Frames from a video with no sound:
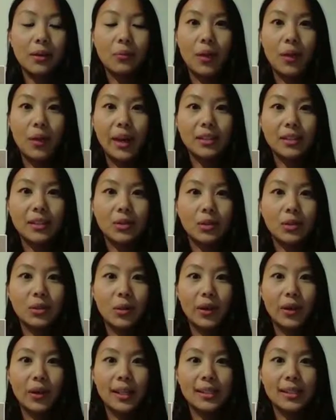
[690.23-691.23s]
write
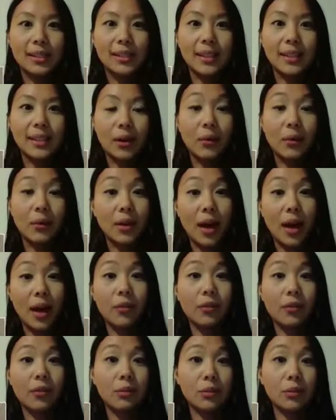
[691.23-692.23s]
stories that were
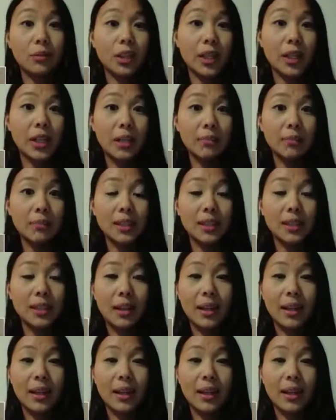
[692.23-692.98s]
not from dreams,